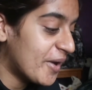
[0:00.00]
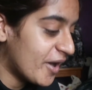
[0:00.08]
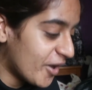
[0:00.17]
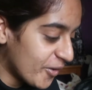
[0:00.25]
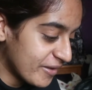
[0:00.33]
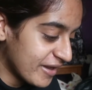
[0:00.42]

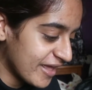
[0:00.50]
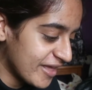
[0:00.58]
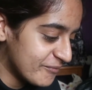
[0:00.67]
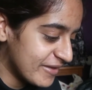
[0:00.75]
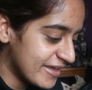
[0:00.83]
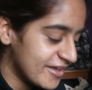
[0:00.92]
okay
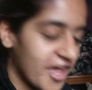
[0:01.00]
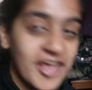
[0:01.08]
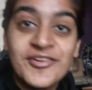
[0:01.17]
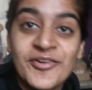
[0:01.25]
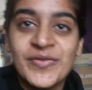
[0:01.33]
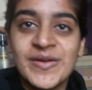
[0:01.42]
mate, I
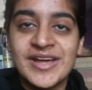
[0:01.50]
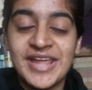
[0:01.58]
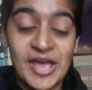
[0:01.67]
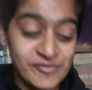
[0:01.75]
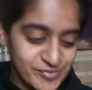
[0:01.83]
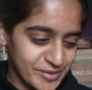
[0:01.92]
don't think I'd
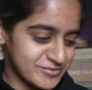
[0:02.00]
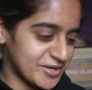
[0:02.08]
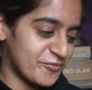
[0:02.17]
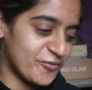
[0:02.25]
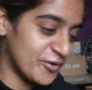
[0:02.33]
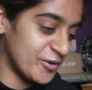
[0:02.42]
ever be able to
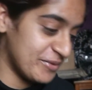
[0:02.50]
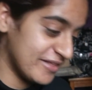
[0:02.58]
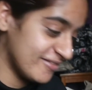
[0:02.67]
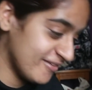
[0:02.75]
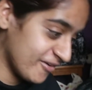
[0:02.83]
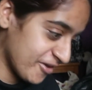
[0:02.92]
afford a
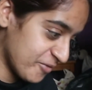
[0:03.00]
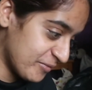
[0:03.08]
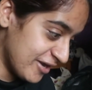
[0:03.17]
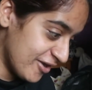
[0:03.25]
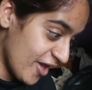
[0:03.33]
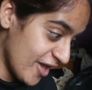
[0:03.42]
Balenciaga in
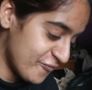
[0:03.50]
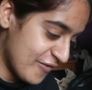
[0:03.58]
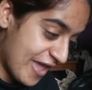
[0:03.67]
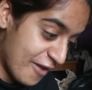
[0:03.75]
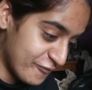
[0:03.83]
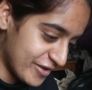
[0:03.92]
my life
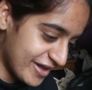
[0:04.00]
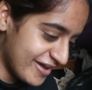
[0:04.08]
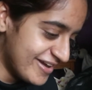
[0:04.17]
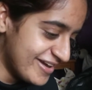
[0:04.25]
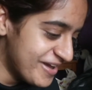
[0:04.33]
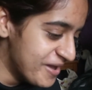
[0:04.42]
ever.
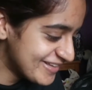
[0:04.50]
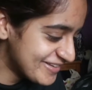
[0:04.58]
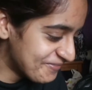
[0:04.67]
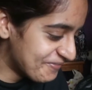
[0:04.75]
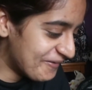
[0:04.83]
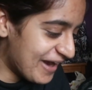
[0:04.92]

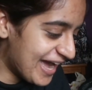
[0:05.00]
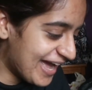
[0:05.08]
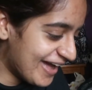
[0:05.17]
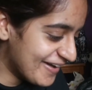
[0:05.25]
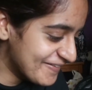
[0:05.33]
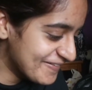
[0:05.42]

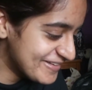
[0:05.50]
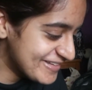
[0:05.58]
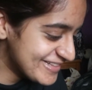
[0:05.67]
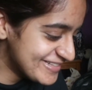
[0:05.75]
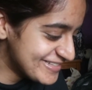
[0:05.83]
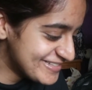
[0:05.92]
Wow.
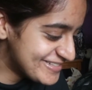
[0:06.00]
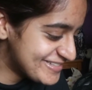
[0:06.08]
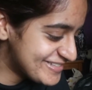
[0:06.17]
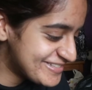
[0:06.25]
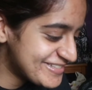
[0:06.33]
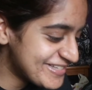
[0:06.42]
Oh,
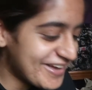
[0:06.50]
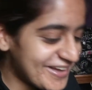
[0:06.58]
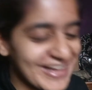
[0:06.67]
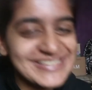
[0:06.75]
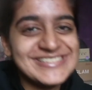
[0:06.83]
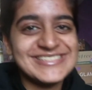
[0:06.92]

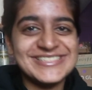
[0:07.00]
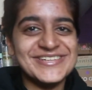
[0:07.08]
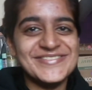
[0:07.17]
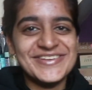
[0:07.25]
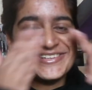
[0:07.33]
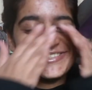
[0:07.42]
I just
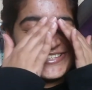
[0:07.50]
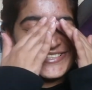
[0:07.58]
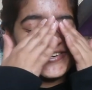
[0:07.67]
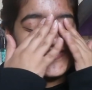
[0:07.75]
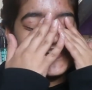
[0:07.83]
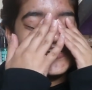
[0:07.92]
love Youngjae
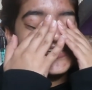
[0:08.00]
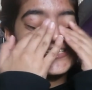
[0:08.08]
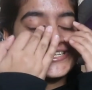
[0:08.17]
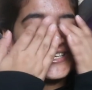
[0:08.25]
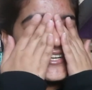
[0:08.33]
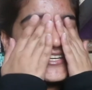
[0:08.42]
so much.
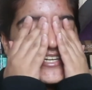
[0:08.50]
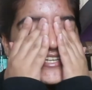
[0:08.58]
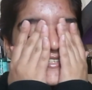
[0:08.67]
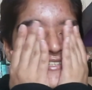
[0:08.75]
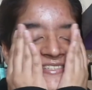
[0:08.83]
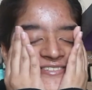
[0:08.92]
Like, Youngjae
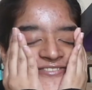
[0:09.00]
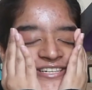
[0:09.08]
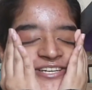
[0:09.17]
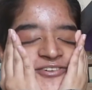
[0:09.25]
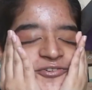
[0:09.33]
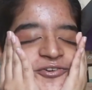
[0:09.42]
is just
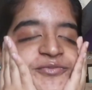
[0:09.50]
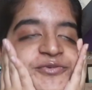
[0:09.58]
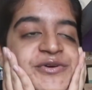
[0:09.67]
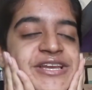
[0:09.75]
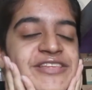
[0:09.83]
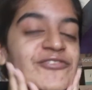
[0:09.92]
really
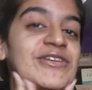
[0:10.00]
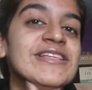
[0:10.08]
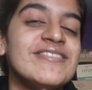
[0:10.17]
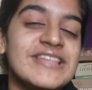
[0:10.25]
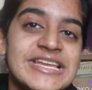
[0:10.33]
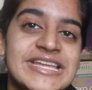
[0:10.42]
adorable, and he's really
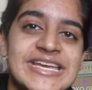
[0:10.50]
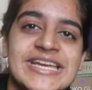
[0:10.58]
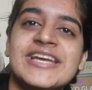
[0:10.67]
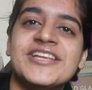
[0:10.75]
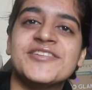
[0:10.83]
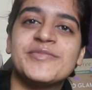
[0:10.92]
silly
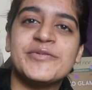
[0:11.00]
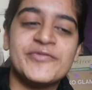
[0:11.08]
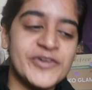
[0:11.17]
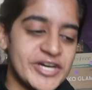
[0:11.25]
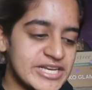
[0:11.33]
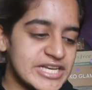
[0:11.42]
and can just be
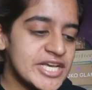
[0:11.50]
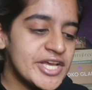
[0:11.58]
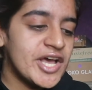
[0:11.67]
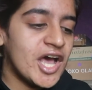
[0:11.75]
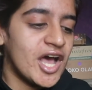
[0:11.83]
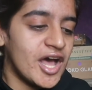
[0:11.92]
fun,
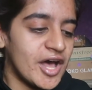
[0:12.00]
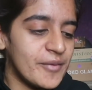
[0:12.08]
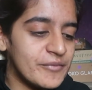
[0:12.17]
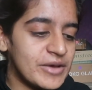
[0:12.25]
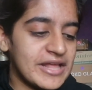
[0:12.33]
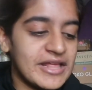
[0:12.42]

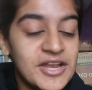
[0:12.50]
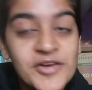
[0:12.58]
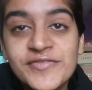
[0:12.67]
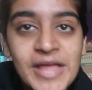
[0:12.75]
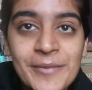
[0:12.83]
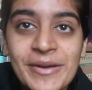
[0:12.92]
and I
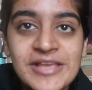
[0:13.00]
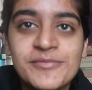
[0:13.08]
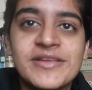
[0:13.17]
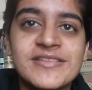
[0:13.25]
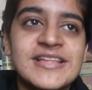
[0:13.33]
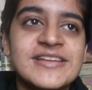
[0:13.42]
love that about his
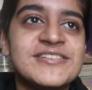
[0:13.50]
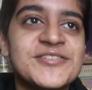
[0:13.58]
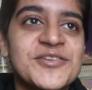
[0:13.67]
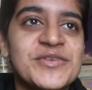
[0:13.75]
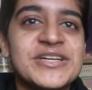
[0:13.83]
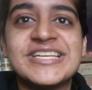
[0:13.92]
personality
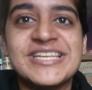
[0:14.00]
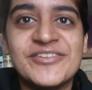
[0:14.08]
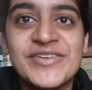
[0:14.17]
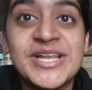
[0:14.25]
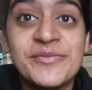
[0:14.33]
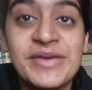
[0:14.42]
so much. And he
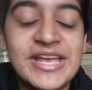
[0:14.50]
really